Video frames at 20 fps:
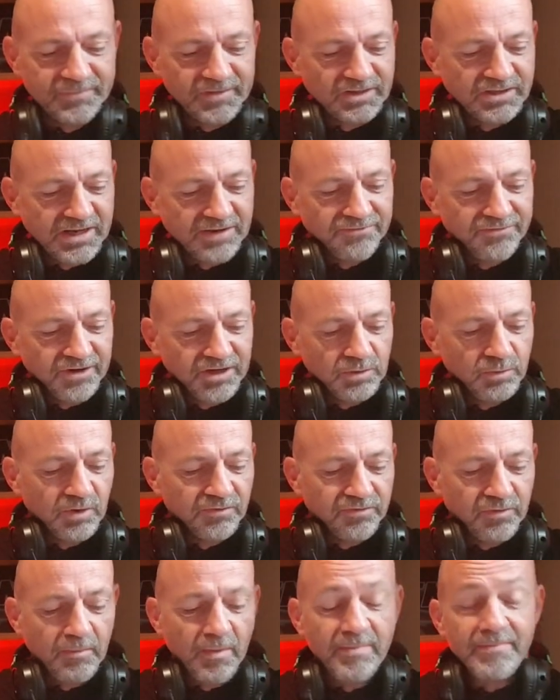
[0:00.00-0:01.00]
It's everything you
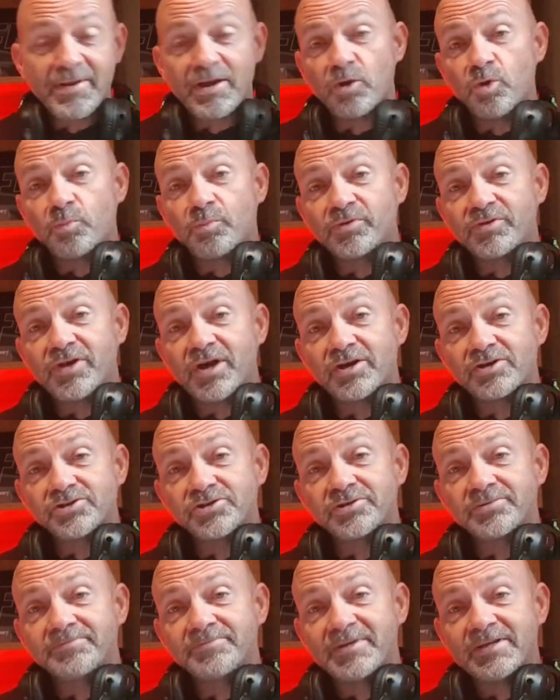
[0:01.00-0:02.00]
want from a metal
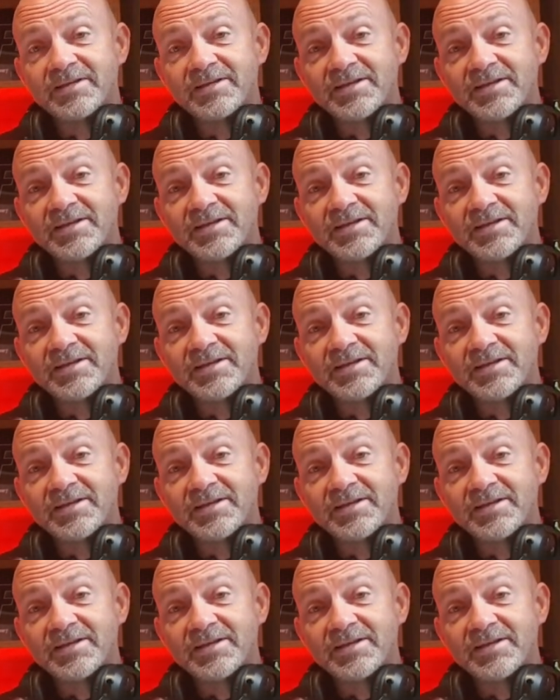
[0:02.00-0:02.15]
production.